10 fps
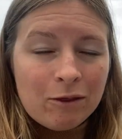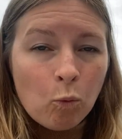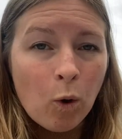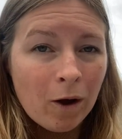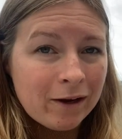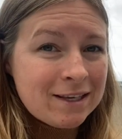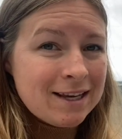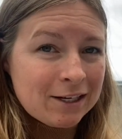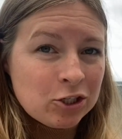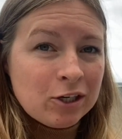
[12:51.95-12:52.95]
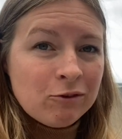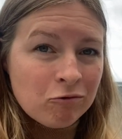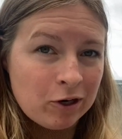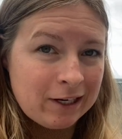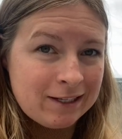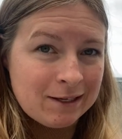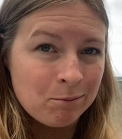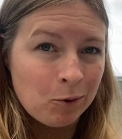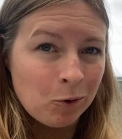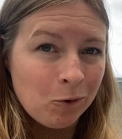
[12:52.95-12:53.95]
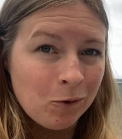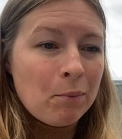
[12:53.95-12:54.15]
the work is actually really simple,